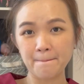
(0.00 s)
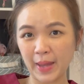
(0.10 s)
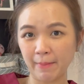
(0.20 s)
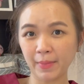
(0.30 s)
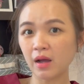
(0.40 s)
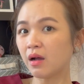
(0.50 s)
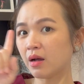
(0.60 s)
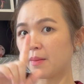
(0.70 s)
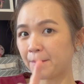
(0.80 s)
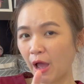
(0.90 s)

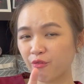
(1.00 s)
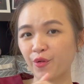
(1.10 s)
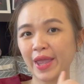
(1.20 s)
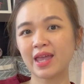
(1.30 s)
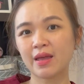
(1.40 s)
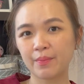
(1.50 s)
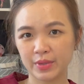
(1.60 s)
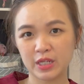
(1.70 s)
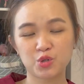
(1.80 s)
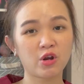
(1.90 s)
Paper, pathway,
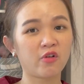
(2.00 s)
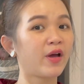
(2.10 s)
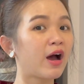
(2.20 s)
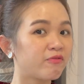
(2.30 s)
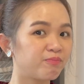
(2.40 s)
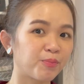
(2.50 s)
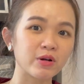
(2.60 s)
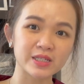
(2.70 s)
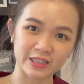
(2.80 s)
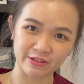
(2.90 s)
Ministry of Health,
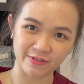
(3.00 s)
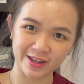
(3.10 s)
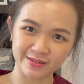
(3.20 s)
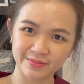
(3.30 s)
board certified.